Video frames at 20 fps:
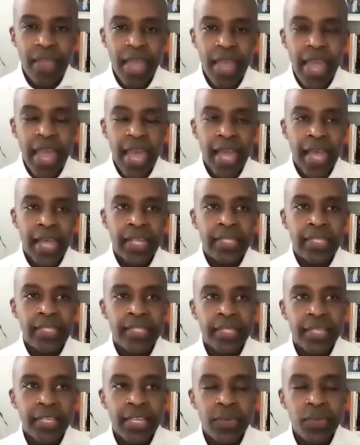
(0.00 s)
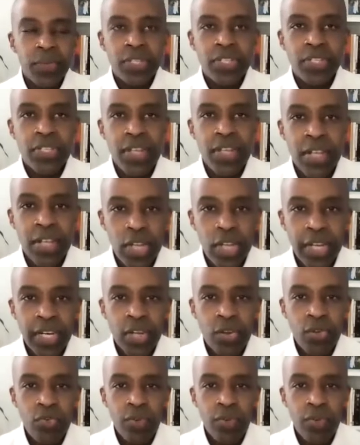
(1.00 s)
And he was such an
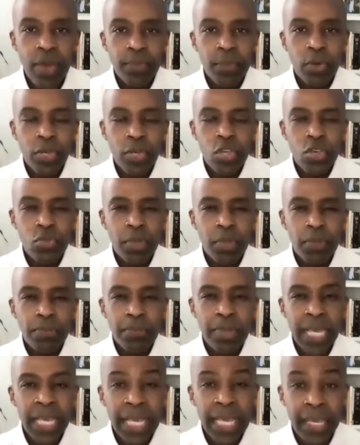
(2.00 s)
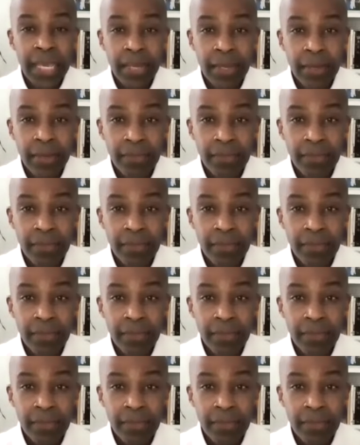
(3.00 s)
incredible human being